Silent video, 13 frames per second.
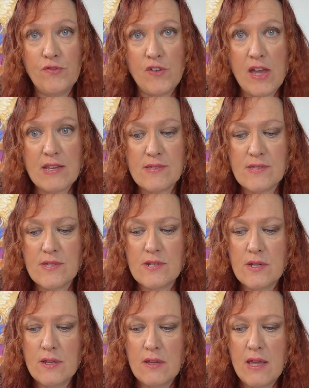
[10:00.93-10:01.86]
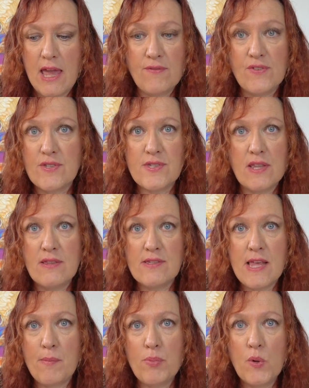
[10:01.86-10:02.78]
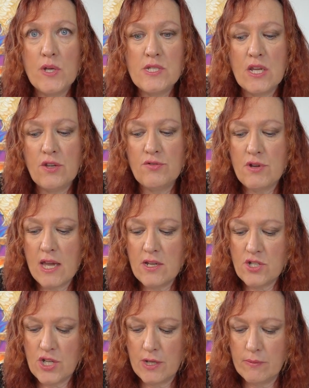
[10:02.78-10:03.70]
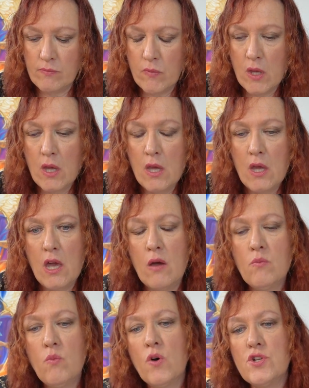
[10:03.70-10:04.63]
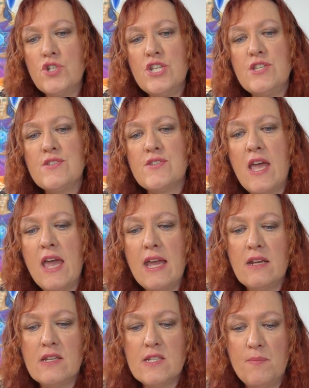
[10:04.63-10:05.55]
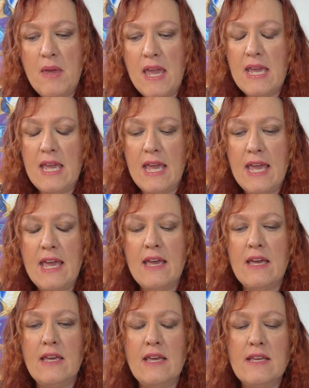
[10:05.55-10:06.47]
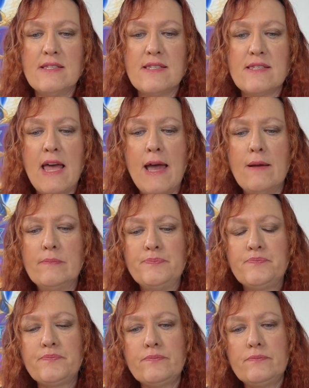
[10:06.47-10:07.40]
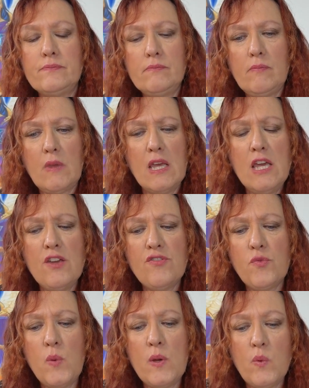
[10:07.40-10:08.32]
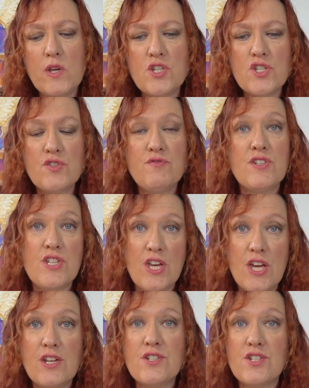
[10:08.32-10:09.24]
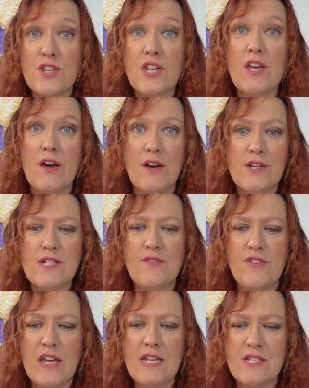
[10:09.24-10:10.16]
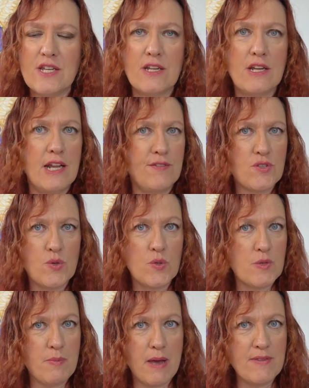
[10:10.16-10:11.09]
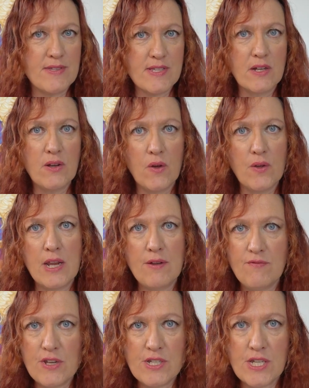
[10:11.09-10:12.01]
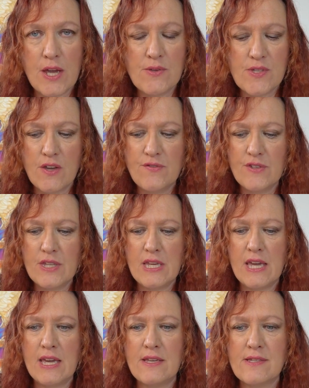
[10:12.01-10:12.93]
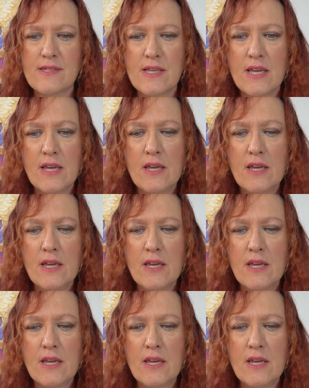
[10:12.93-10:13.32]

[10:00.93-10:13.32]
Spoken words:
faced ever since that point in creation. And what she's saying to me here is that if we wish to return to the Garden of Eden, and I've talked about this a lot in videos over the years,